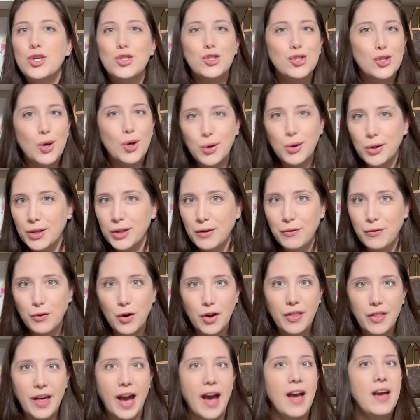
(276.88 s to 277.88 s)
totally
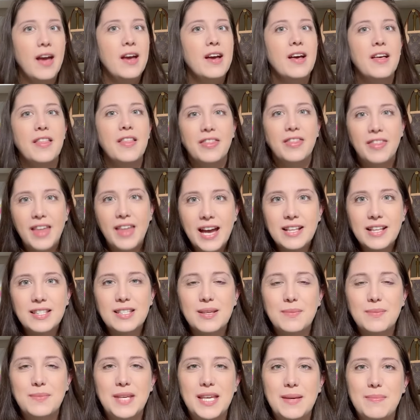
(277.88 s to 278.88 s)
for that. That
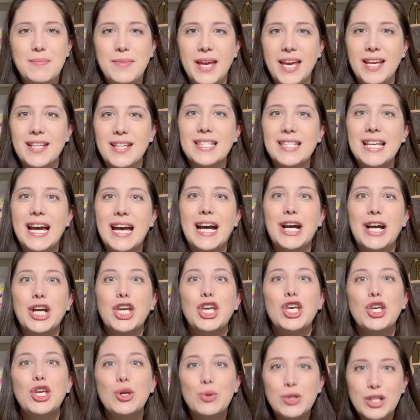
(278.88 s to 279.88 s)
to me makes a
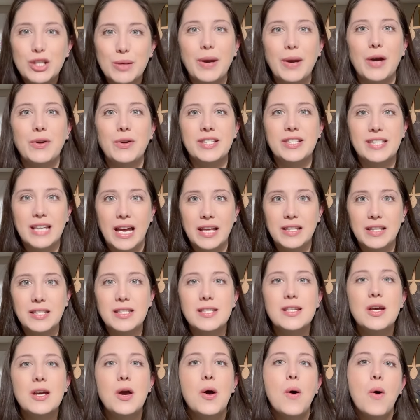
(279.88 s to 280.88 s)
huge amount of
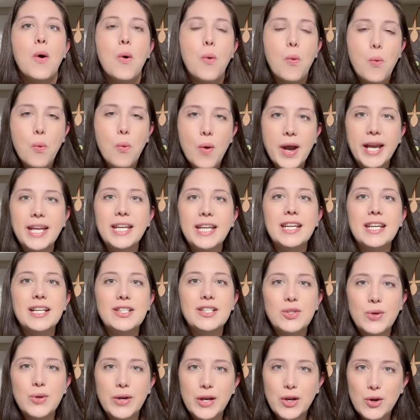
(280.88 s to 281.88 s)
sense, waiting
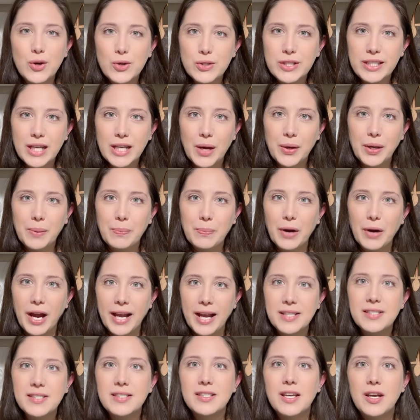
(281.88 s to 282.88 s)
until it goes down in
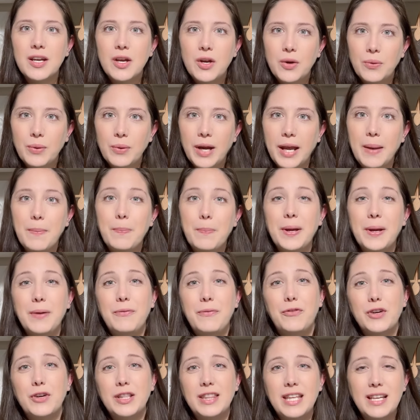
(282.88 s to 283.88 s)
price, right?
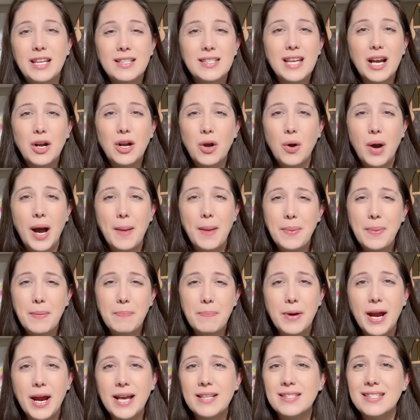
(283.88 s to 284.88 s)
But for things that go up in
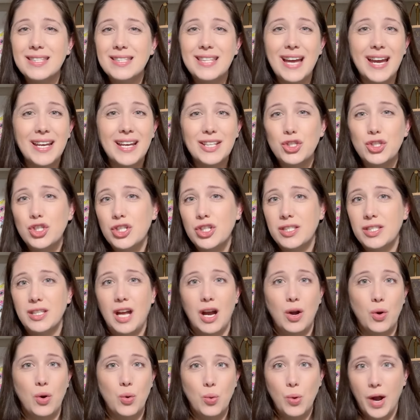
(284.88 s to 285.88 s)
price, that is just
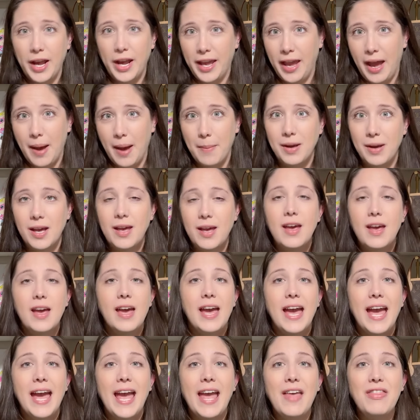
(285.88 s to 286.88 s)
not who I am.
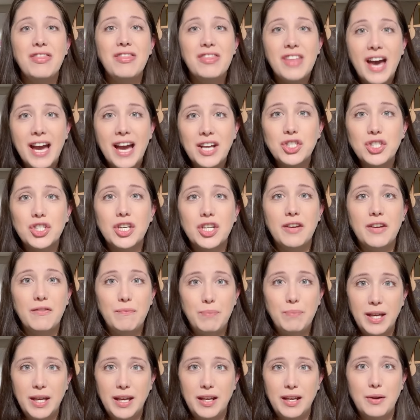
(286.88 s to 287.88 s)
And that should have
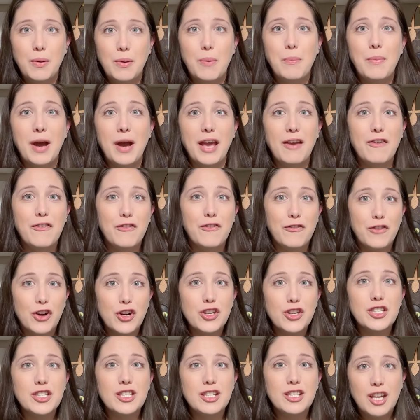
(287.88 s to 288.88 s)
been my
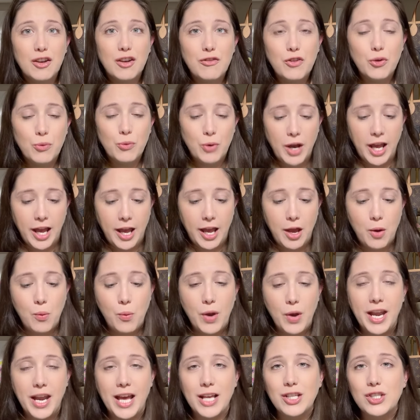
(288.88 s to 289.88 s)
first giveaway
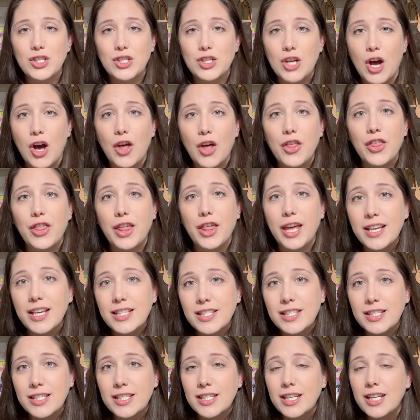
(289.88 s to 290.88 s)
when I saw
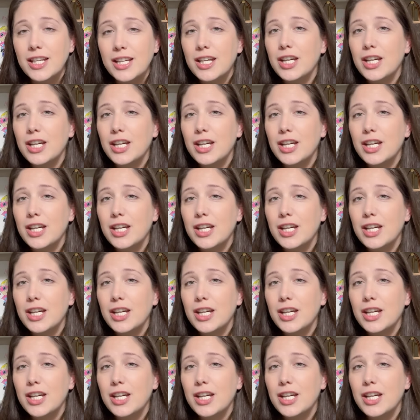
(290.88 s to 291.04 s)
this